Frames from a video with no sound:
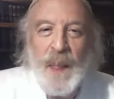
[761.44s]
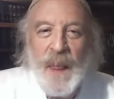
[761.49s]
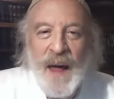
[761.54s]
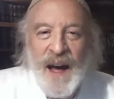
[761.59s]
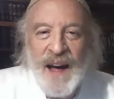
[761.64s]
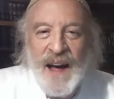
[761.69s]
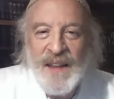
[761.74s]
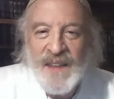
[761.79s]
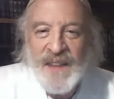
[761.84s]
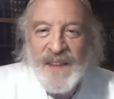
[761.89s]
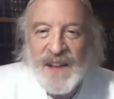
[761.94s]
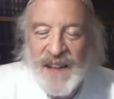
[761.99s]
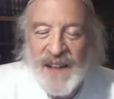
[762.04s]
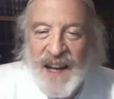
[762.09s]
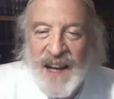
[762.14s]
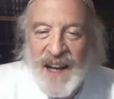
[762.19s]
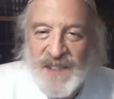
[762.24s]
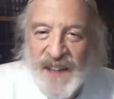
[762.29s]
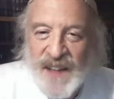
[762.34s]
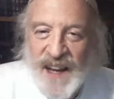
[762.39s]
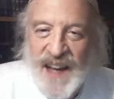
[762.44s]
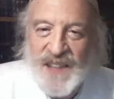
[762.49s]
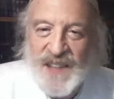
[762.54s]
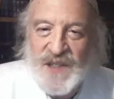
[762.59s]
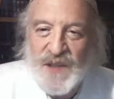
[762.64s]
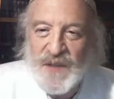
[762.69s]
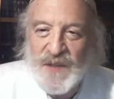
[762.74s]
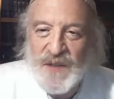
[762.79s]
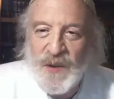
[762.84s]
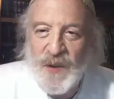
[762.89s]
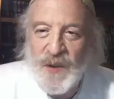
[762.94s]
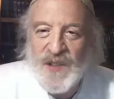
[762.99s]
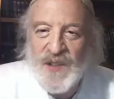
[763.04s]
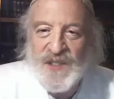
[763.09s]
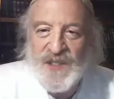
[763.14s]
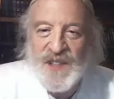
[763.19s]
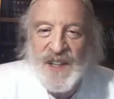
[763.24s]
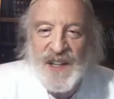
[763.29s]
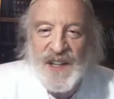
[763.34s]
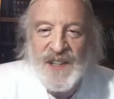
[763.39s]
And the classic answer, of
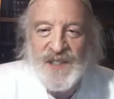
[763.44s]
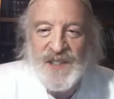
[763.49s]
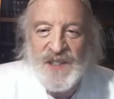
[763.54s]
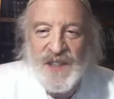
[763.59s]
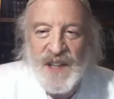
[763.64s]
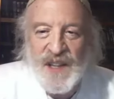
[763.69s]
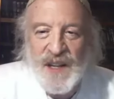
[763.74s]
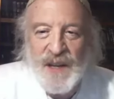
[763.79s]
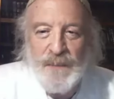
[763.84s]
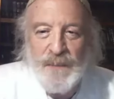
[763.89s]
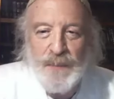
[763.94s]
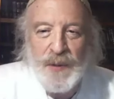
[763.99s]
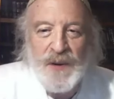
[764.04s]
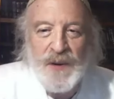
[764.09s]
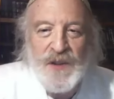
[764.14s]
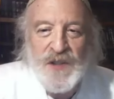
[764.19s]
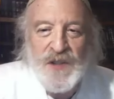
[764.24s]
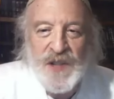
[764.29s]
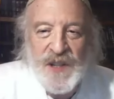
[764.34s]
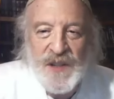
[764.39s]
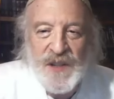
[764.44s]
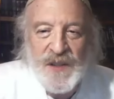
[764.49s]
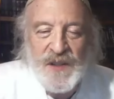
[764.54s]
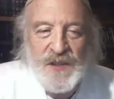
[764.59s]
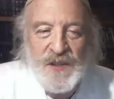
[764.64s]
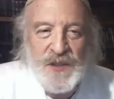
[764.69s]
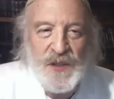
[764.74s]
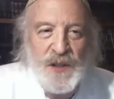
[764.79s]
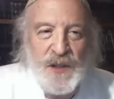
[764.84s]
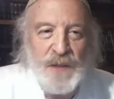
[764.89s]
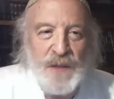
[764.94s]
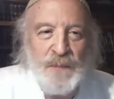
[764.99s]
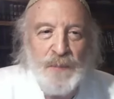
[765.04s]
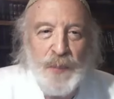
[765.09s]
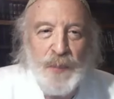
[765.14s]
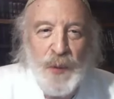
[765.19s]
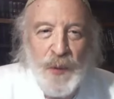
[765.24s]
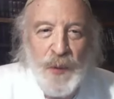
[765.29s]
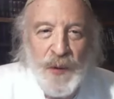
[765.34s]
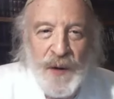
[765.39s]
course, is the Persian term
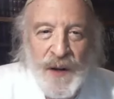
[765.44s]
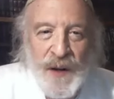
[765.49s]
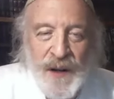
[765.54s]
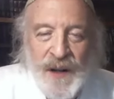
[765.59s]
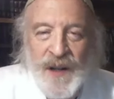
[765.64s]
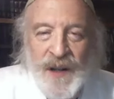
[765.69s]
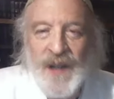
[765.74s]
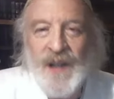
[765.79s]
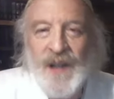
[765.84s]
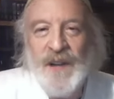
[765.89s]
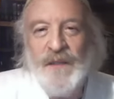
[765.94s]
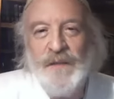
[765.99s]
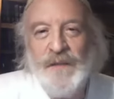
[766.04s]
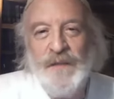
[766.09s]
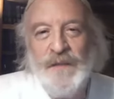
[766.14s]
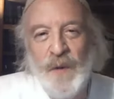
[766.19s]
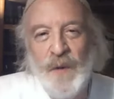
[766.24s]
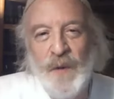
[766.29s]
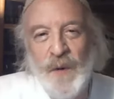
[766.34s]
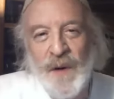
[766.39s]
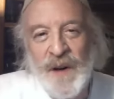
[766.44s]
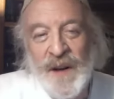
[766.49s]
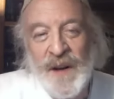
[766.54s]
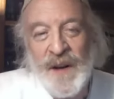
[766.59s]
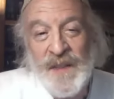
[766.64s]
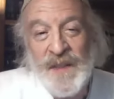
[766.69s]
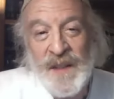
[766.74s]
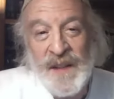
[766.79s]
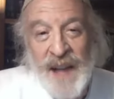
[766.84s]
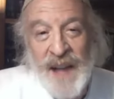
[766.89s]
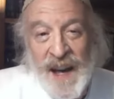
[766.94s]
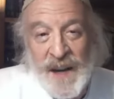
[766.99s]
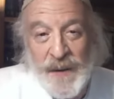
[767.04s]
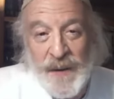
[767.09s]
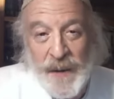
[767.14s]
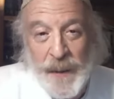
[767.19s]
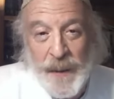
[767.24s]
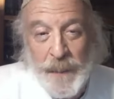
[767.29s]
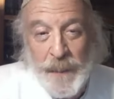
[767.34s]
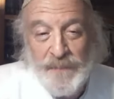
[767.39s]
pur for the
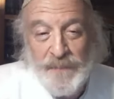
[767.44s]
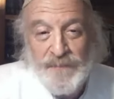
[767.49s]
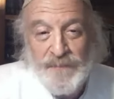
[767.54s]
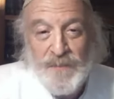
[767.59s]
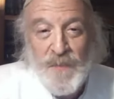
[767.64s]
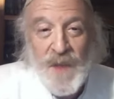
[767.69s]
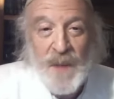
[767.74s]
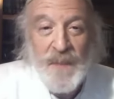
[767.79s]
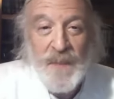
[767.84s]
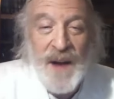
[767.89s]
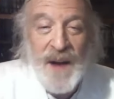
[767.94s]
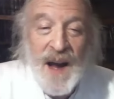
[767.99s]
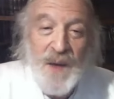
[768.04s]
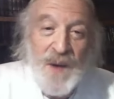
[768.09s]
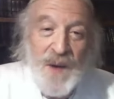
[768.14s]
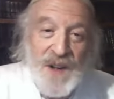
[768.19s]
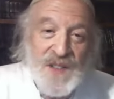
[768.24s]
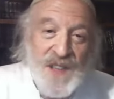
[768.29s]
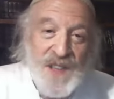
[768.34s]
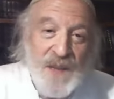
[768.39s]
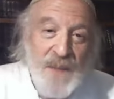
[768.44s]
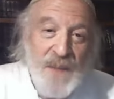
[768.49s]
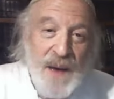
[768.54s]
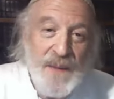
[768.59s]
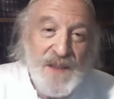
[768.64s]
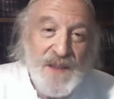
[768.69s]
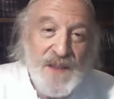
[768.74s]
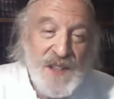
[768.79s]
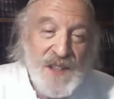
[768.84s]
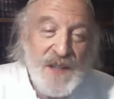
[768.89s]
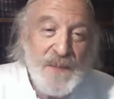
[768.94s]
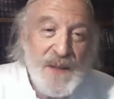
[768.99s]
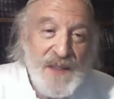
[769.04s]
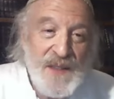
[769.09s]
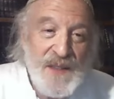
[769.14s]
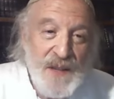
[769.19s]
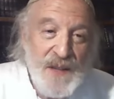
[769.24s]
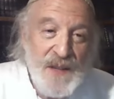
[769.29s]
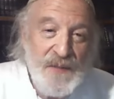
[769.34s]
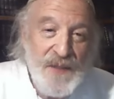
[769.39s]
lottery. But I want to say maybe it's a little
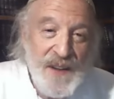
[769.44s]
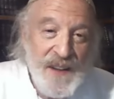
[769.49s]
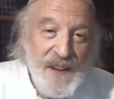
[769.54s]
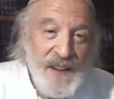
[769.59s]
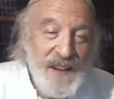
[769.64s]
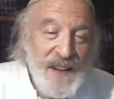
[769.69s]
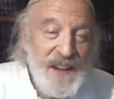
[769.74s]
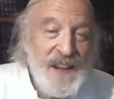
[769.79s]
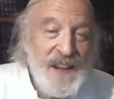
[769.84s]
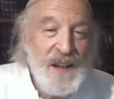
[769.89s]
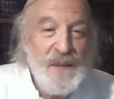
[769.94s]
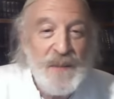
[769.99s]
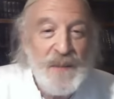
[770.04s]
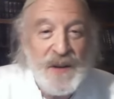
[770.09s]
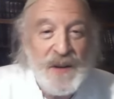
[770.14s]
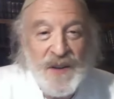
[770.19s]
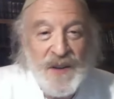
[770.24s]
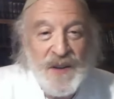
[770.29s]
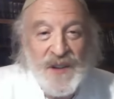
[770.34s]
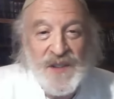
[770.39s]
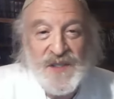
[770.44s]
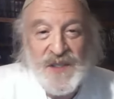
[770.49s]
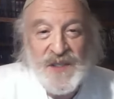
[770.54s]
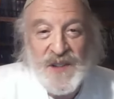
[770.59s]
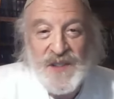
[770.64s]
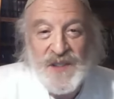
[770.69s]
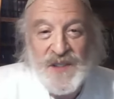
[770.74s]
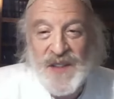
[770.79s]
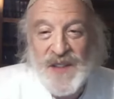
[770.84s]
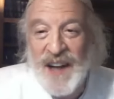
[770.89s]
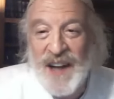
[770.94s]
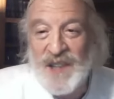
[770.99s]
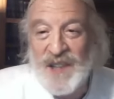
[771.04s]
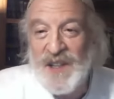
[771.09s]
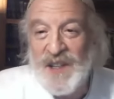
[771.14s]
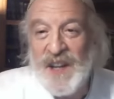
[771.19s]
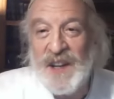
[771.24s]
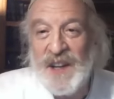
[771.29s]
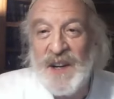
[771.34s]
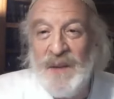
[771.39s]
bit different, because there's
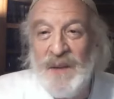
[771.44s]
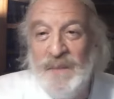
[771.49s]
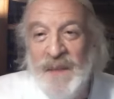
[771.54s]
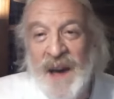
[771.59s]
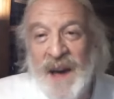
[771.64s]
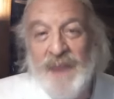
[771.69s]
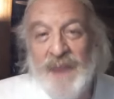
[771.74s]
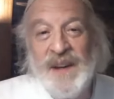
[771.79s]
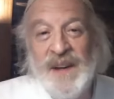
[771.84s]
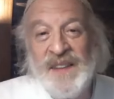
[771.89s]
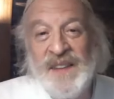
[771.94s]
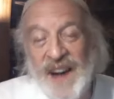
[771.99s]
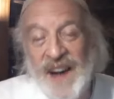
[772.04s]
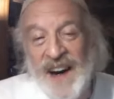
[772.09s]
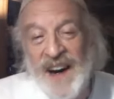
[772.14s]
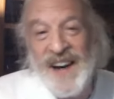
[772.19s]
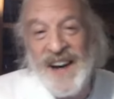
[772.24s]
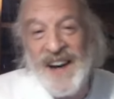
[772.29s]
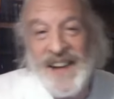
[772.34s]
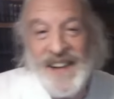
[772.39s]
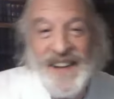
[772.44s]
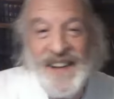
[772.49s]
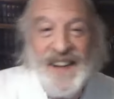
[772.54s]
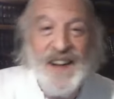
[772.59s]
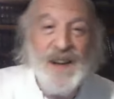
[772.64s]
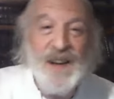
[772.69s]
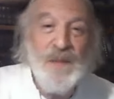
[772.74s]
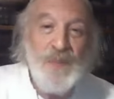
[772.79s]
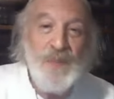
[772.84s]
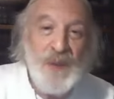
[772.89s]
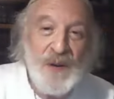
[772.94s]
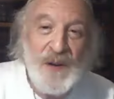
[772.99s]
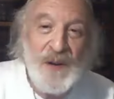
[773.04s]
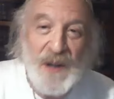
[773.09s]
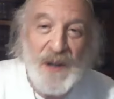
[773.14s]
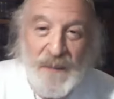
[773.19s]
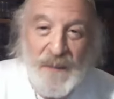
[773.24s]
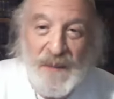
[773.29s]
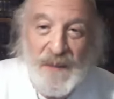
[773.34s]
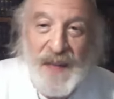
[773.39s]
actually a commandment on
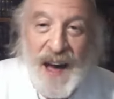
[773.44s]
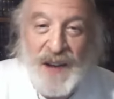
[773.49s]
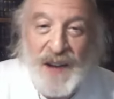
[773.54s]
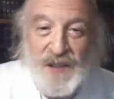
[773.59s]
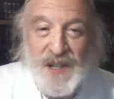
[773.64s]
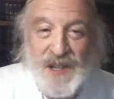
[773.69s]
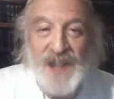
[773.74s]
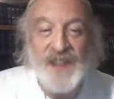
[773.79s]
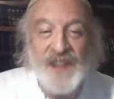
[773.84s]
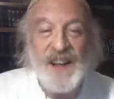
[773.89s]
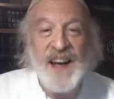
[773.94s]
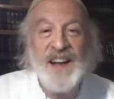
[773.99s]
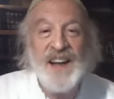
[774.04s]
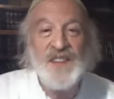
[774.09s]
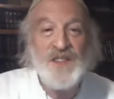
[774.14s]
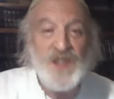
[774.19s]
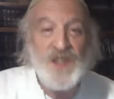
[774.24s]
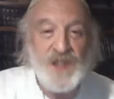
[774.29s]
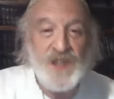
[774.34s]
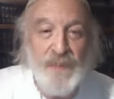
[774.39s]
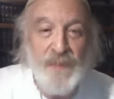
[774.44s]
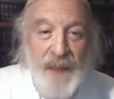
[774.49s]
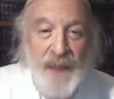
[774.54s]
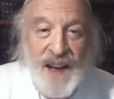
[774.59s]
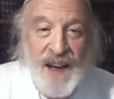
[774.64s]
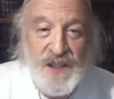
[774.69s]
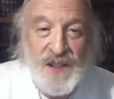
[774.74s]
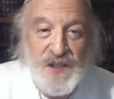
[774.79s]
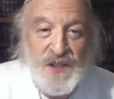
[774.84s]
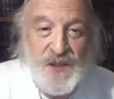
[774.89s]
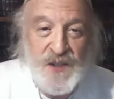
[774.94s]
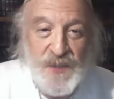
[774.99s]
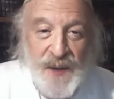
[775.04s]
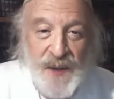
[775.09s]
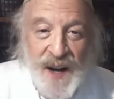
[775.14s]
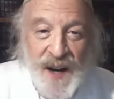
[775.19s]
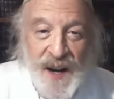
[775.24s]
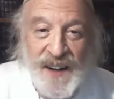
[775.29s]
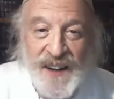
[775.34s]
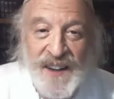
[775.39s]
Purim, thou shalt get smashed
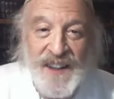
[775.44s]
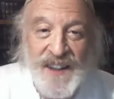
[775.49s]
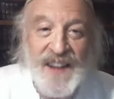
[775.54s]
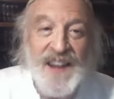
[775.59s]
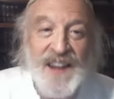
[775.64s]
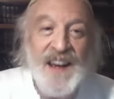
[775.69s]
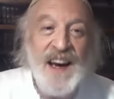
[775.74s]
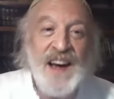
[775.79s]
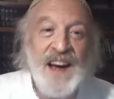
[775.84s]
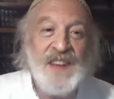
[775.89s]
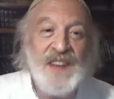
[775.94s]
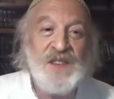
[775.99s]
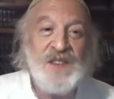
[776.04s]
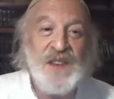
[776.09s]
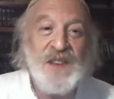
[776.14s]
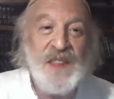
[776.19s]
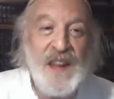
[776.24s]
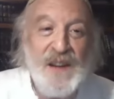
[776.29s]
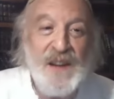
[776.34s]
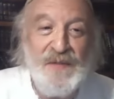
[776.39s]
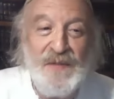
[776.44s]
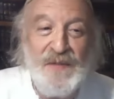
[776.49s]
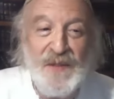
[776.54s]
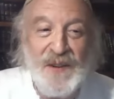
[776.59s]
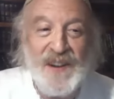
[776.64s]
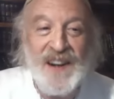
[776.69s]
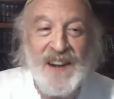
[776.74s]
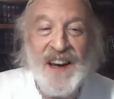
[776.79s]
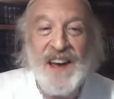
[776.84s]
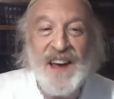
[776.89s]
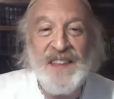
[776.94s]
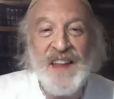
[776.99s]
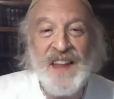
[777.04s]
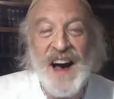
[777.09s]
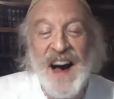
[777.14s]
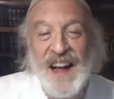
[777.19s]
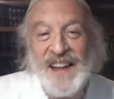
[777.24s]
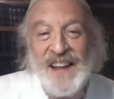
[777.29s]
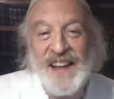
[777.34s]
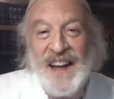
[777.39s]
drunk. And so therefore, the
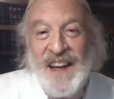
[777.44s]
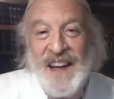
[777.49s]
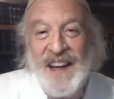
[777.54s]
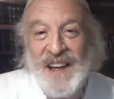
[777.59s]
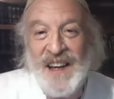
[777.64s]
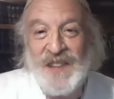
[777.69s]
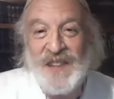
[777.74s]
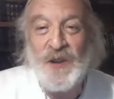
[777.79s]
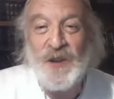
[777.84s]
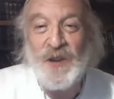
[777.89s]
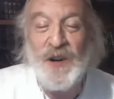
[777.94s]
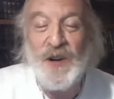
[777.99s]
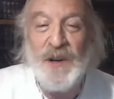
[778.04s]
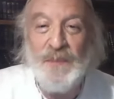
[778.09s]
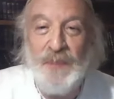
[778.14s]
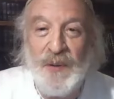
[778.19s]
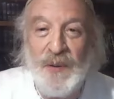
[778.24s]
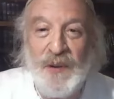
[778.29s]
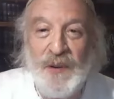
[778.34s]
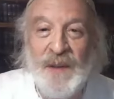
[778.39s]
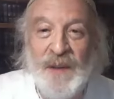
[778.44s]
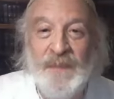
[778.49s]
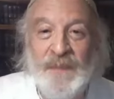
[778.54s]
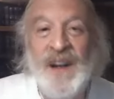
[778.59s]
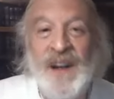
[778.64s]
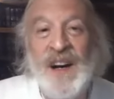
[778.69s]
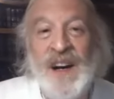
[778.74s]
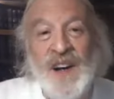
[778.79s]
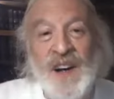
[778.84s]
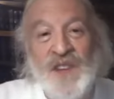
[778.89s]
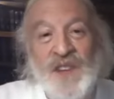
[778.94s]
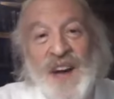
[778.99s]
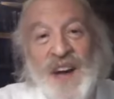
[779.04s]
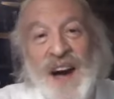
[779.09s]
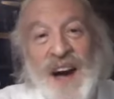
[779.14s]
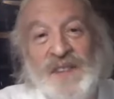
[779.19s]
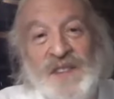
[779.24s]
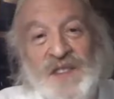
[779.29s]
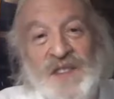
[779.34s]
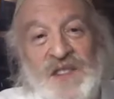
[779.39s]
holiday is called Purim because you
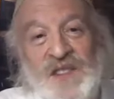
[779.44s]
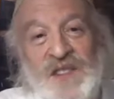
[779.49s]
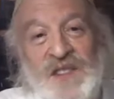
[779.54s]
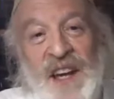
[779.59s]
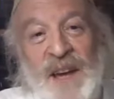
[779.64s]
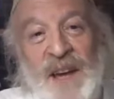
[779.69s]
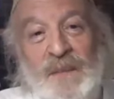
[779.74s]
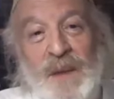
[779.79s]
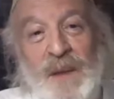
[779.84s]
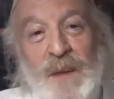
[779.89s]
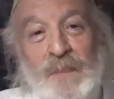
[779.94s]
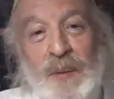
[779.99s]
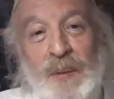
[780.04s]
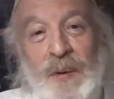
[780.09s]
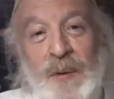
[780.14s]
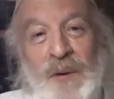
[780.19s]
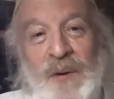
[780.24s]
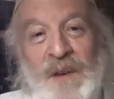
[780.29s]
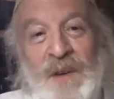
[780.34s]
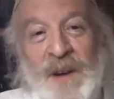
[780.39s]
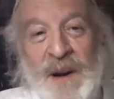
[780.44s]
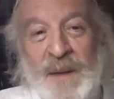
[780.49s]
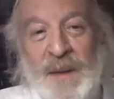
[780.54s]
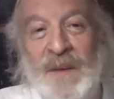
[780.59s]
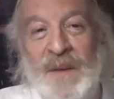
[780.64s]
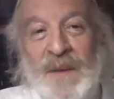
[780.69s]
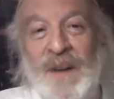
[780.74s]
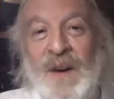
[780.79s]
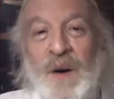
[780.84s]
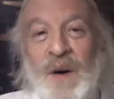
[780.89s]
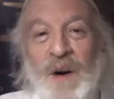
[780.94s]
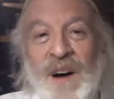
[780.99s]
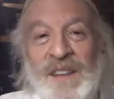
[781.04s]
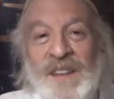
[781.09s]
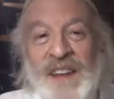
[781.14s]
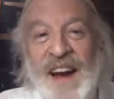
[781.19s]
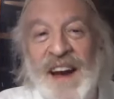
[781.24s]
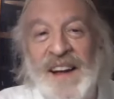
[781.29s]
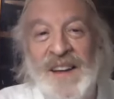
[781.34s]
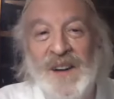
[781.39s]
have to just keep pouring them all
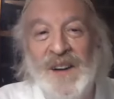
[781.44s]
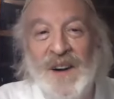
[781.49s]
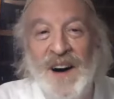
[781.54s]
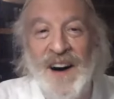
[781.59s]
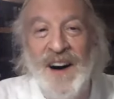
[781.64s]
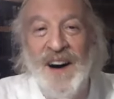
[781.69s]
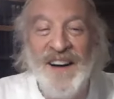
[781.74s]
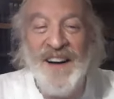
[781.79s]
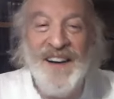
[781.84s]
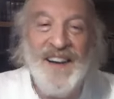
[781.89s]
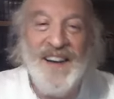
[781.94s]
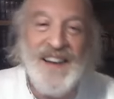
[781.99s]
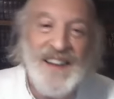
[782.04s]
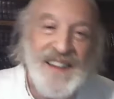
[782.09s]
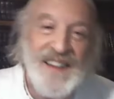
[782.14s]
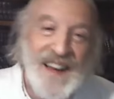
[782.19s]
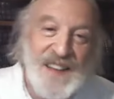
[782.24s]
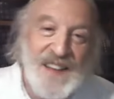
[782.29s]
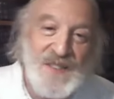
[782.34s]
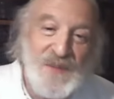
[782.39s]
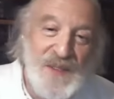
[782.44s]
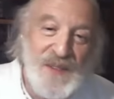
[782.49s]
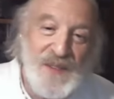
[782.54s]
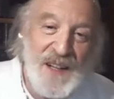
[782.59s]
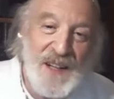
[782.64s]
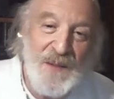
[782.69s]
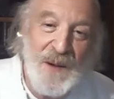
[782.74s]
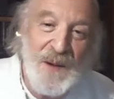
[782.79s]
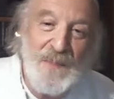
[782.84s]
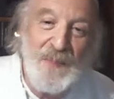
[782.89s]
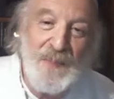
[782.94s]
day long. That's really what